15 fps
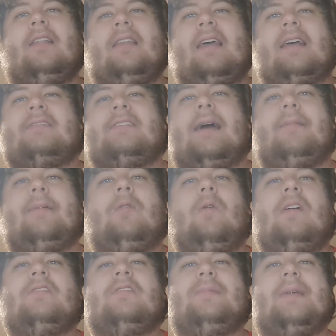the next time you
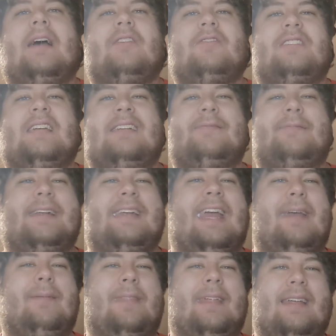watch me, I'll change my
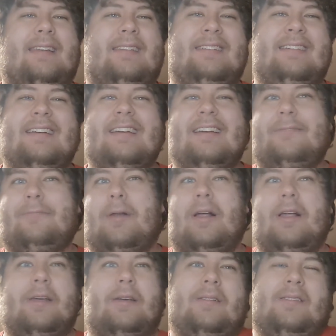name then.
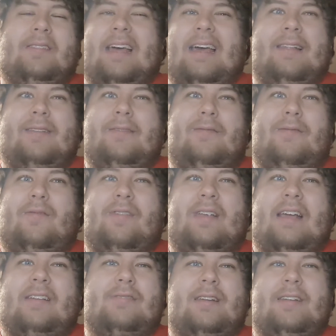Probably that
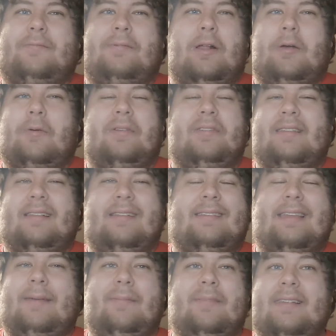catchphrase probably wasn't the
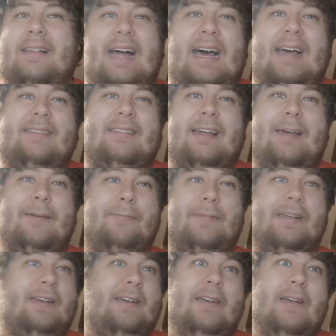same as the last time,
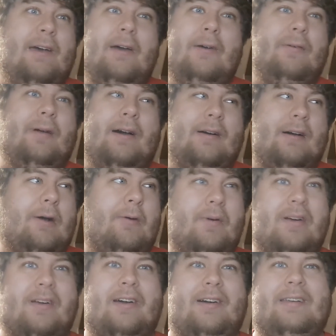but oh well, I'll
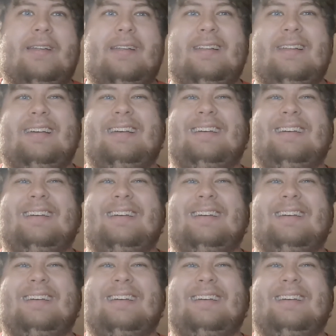work on it.